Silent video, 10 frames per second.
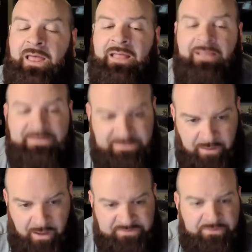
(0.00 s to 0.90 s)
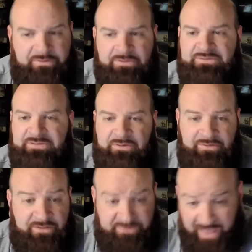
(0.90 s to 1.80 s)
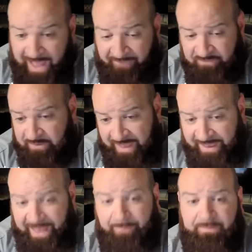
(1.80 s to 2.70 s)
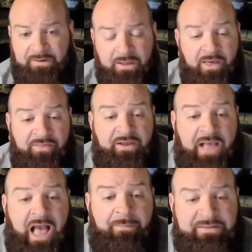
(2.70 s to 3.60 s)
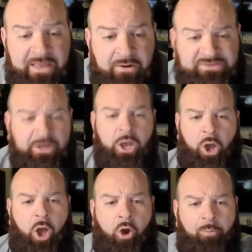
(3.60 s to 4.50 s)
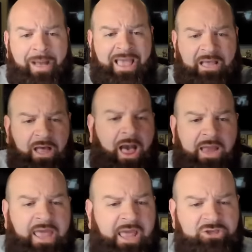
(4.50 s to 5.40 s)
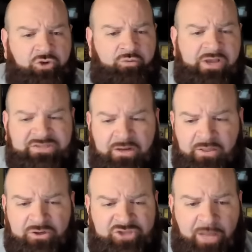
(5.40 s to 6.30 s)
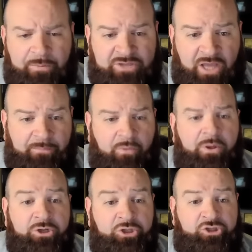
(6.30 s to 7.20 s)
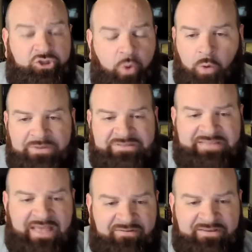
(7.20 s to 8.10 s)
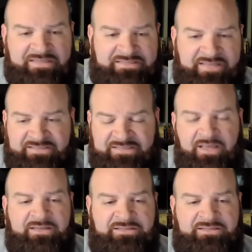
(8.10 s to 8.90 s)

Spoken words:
And let's also consider this. After that happened, the commentator said, "Oh my God, Angel Reese, another double-double. The score was 76-58.